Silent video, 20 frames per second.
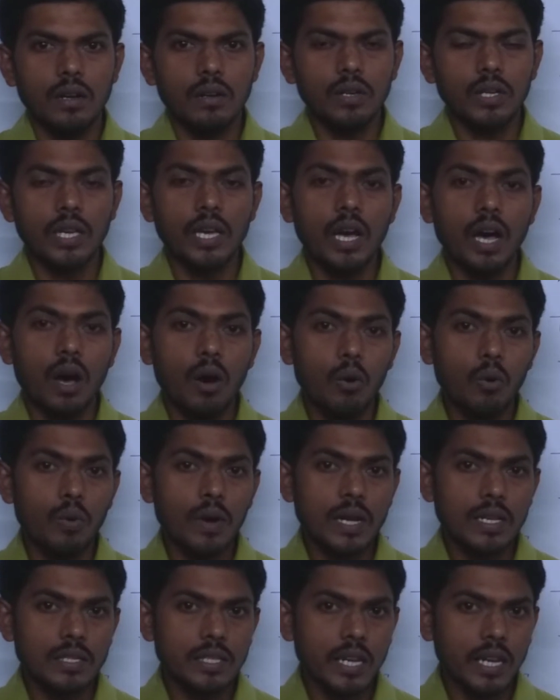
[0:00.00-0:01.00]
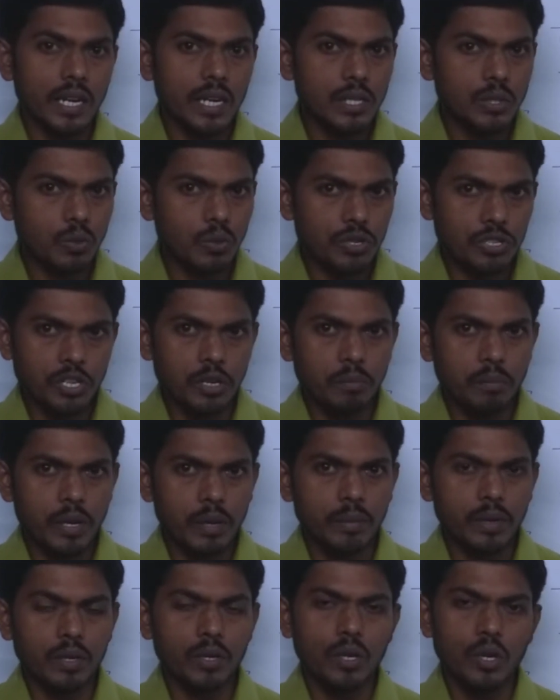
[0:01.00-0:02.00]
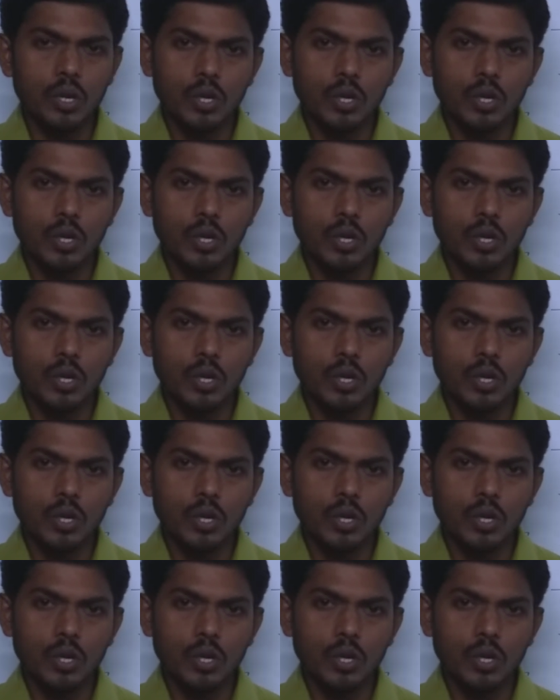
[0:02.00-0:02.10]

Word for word: okay how was the english question paper